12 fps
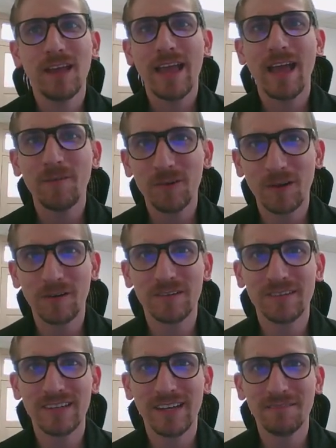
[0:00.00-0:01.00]
have a great
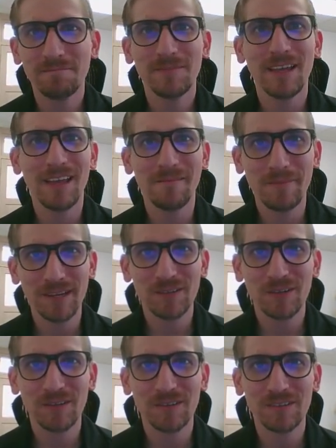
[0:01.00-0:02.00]
rest of the day and make
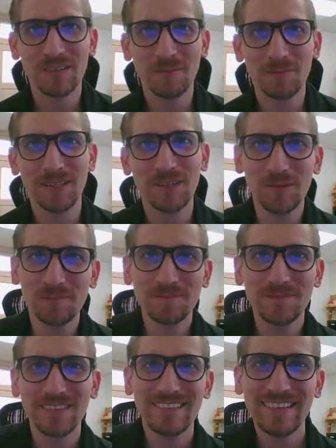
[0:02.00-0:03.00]
sure you learn something new.
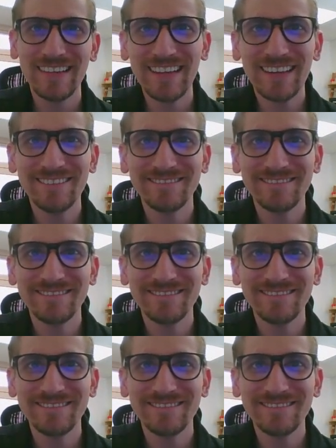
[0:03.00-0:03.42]
See ya.